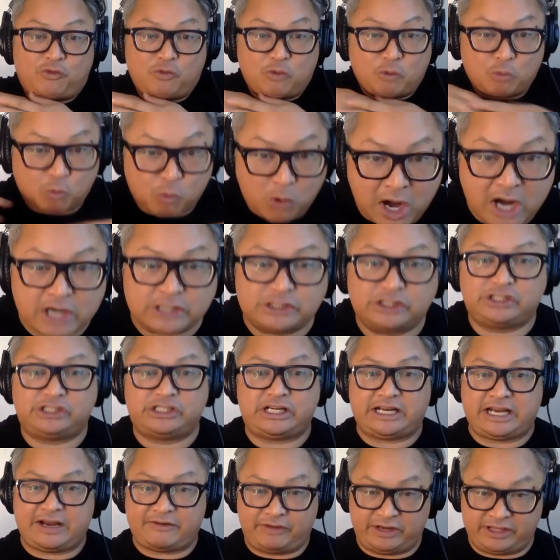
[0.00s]
rushed
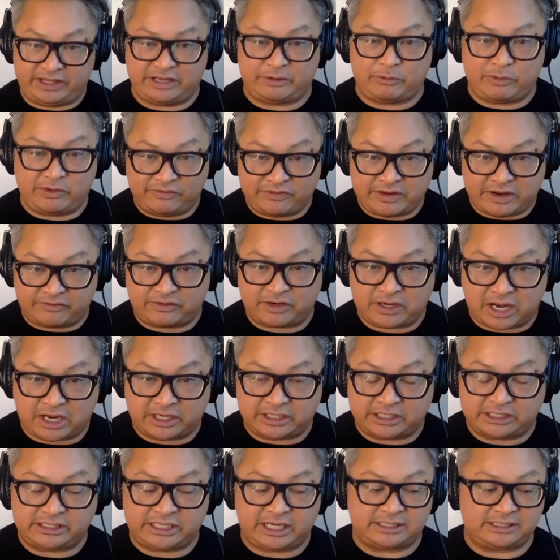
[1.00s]
and everything. We've never
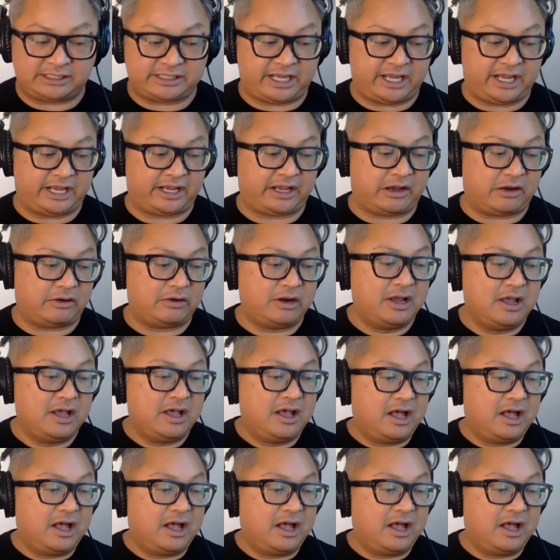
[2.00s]
gotten a chance to hang out.